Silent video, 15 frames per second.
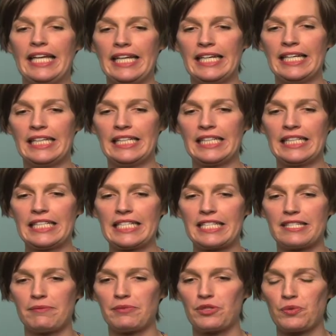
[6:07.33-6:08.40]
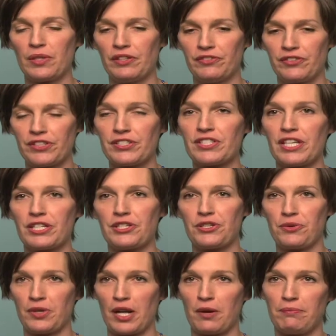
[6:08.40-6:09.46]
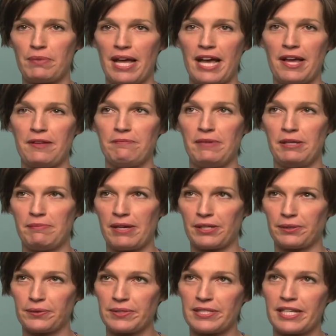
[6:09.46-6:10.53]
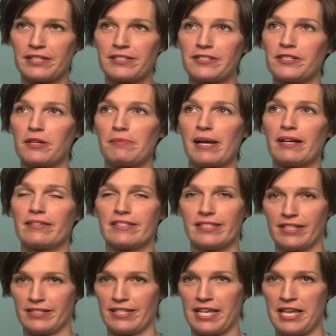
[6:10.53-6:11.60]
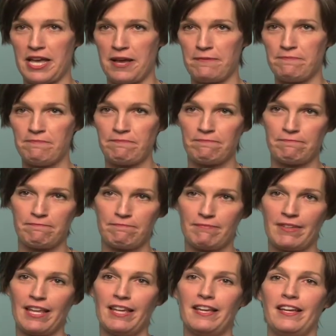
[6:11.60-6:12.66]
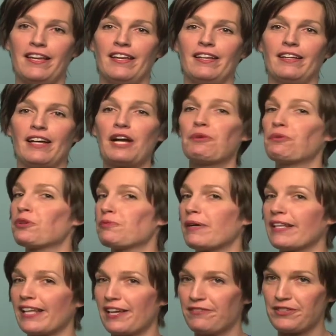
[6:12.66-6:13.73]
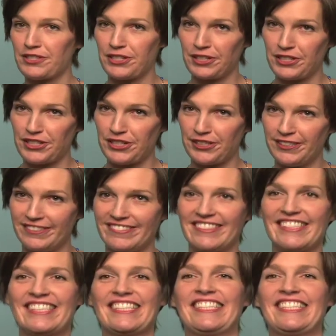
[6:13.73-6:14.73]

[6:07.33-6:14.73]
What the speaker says: And December 21st, I showed up at Maine Medical Center about 6 a.m. I wore my Life is Good shirt.